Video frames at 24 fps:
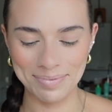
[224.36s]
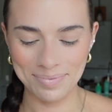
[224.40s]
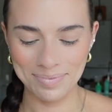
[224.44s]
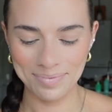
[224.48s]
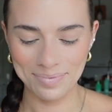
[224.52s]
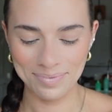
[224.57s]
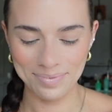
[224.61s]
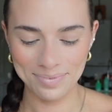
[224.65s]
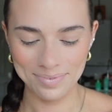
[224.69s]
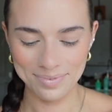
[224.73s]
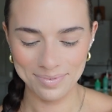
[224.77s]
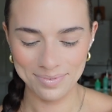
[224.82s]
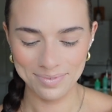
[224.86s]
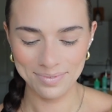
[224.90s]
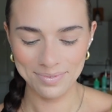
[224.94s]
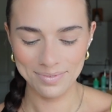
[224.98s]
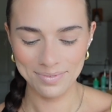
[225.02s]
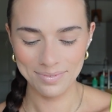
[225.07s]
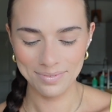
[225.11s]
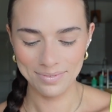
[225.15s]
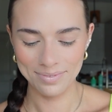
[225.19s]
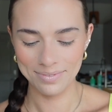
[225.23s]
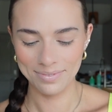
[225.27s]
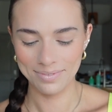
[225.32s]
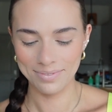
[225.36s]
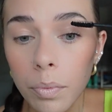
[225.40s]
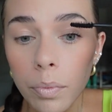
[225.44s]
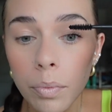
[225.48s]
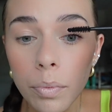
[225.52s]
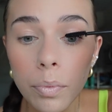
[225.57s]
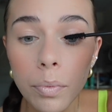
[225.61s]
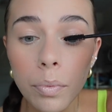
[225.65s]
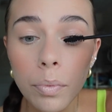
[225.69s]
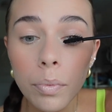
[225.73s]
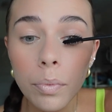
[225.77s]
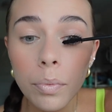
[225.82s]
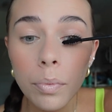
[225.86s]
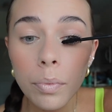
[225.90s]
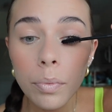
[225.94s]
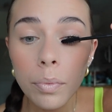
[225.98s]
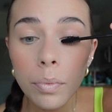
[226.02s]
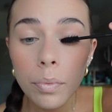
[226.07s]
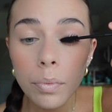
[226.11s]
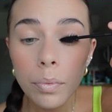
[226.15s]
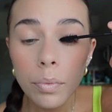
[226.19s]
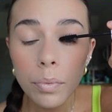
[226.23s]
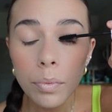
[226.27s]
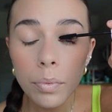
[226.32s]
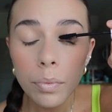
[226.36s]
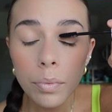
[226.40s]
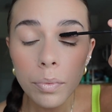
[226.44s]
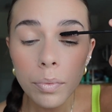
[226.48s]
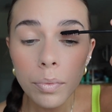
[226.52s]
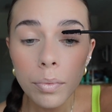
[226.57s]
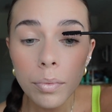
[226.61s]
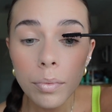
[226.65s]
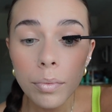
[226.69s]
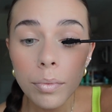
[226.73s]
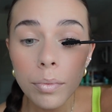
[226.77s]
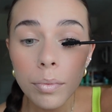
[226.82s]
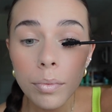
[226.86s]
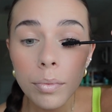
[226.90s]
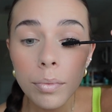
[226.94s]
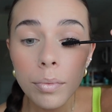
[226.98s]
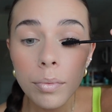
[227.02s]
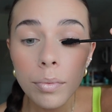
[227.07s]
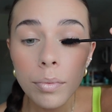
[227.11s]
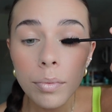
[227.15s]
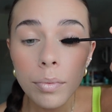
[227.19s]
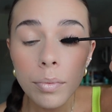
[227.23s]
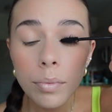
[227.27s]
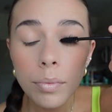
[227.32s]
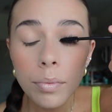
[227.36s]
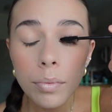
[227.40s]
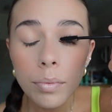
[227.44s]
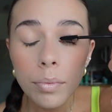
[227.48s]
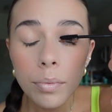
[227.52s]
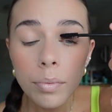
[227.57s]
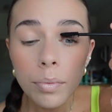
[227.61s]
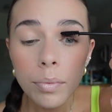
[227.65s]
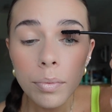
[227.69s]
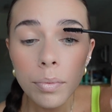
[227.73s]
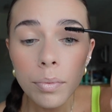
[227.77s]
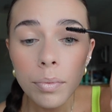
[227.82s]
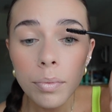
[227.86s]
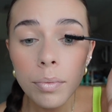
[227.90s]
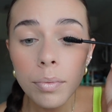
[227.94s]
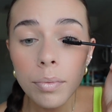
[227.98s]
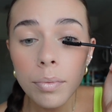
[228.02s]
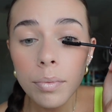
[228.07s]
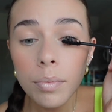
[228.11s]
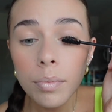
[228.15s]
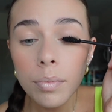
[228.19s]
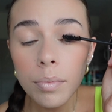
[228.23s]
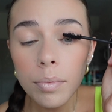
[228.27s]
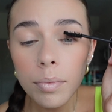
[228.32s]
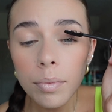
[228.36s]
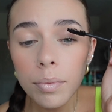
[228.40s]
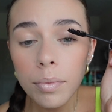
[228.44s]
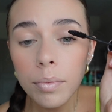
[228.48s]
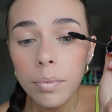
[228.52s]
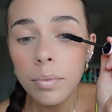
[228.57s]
[no speech]